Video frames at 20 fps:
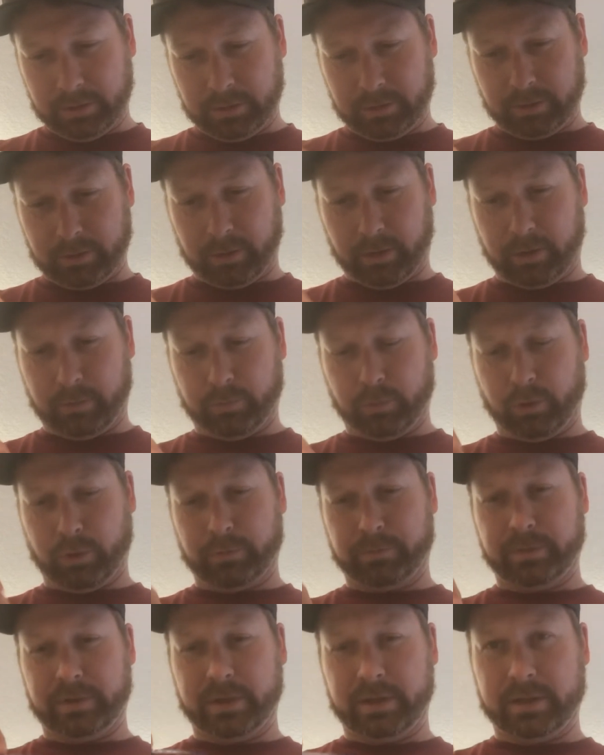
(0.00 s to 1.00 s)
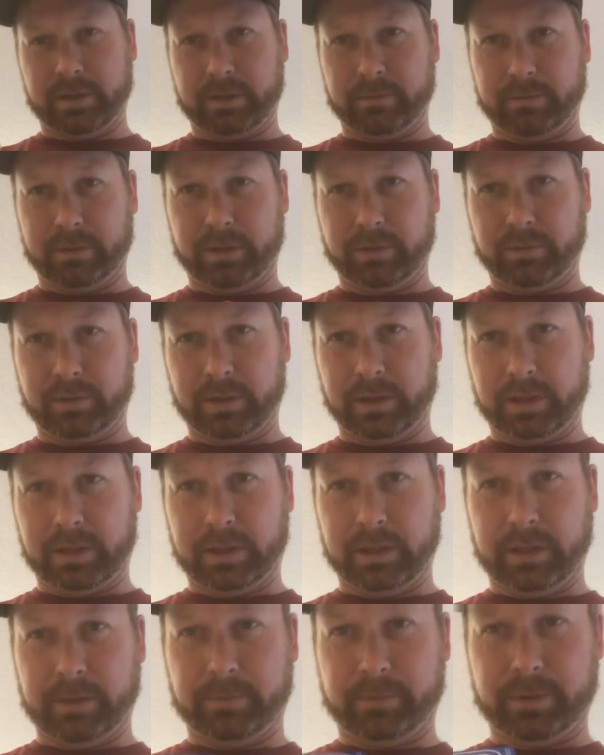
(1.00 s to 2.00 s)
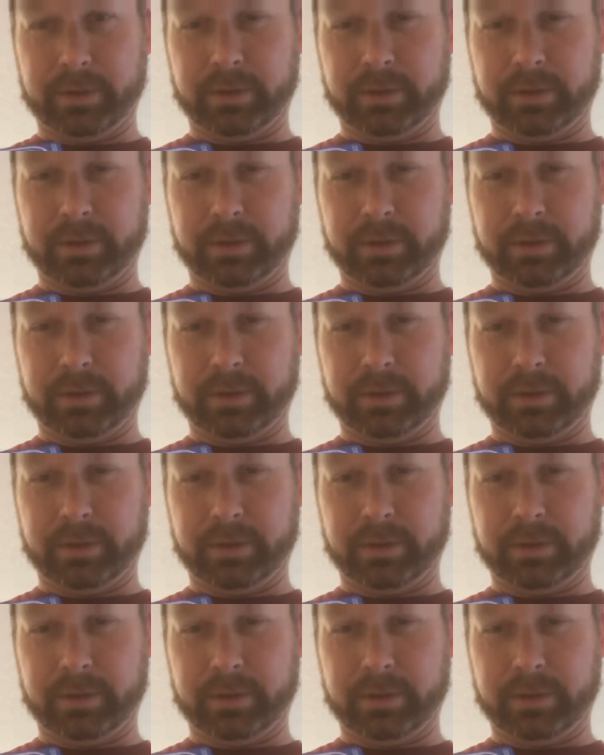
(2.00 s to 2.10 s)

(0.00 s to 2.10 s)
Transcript: cardboard piece in between the clip